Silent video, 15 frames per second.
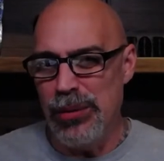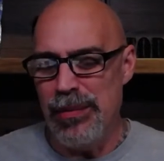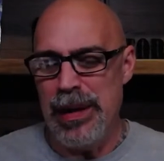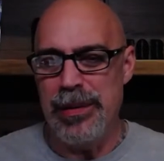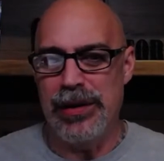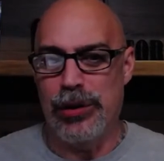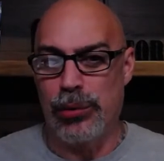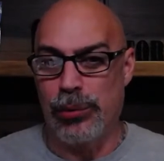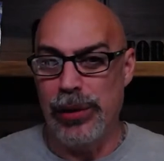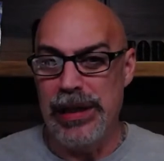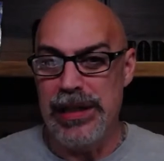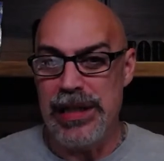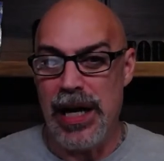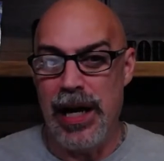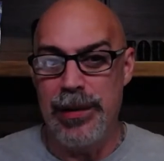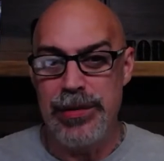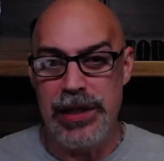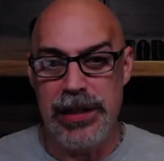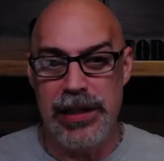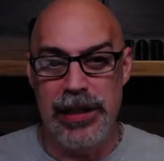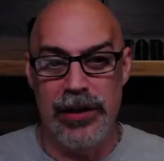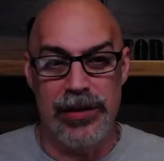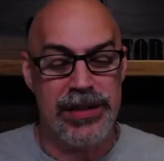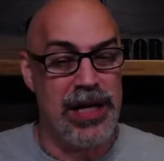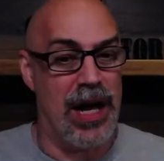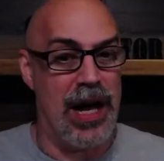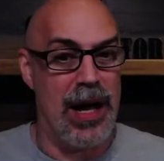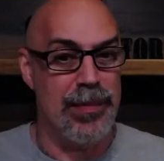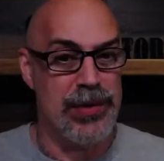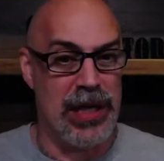maybe 3 times a year
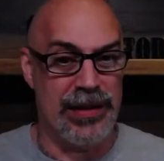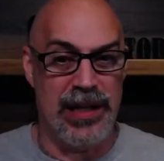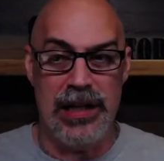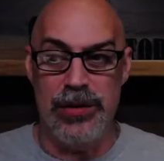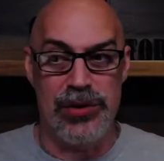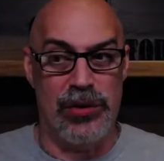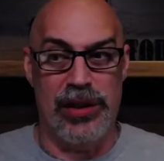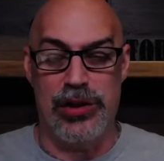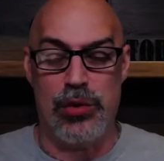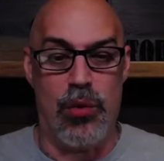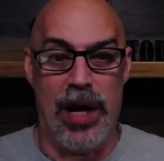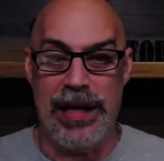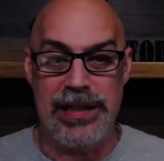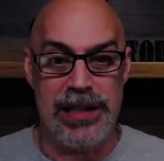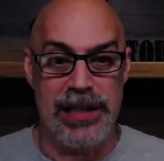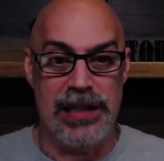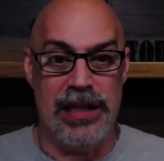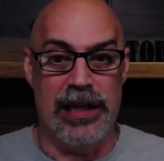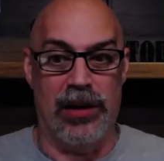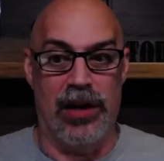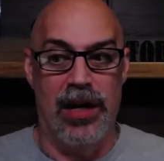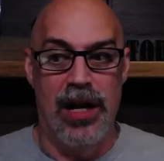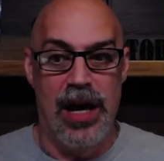tops. I think it was only twice a year.